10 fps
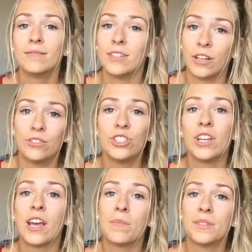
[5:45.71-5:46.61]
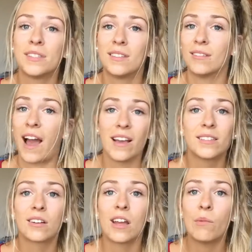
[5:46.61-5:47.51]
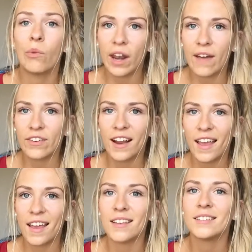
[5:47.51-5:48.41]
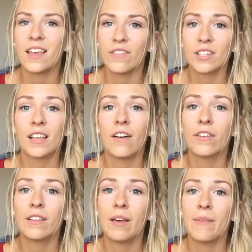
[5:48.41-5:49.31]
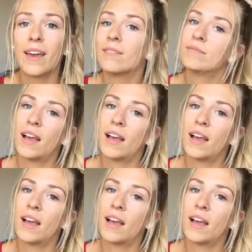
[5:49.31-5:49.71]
you know, chips, ice cream, whatever it is, give yourself a limit,